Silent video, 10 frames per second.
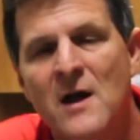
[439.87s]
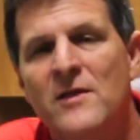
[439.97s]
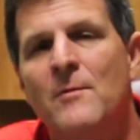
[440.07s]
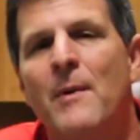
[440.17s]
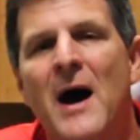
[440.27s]

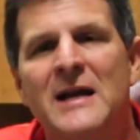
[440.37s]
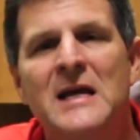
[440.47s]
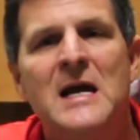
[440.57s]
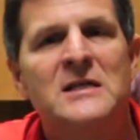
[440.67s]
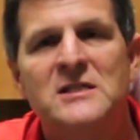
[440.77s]
the
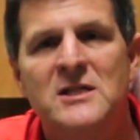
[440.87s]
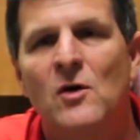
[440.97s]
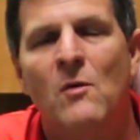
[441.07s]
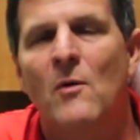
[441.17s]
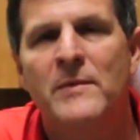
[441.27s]
body
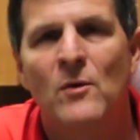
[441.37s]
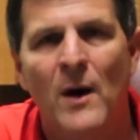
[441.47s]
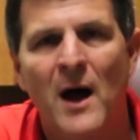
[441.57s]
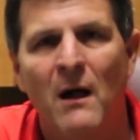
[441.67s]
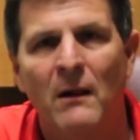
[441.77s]
still won't be
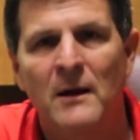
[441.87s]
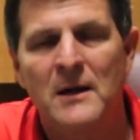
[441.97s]
well.